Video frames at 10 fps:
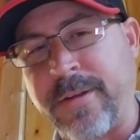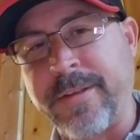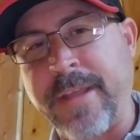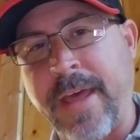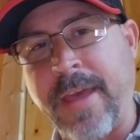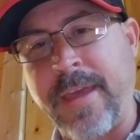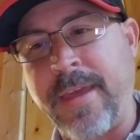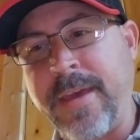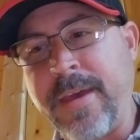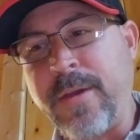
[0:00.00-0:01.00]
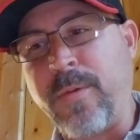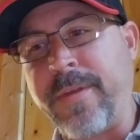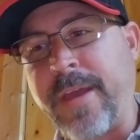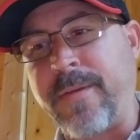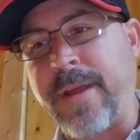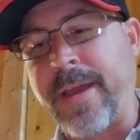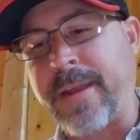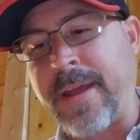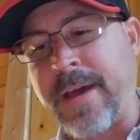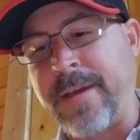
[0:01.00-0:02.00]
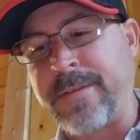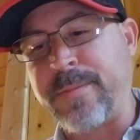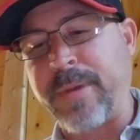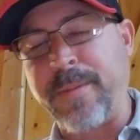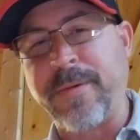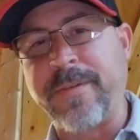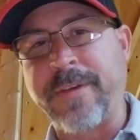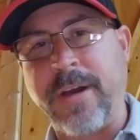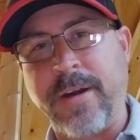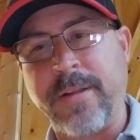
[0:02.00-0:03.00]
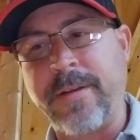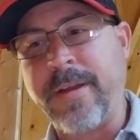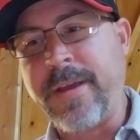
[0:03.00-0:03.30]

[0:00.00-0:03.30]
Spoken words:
day where they recognize people of color,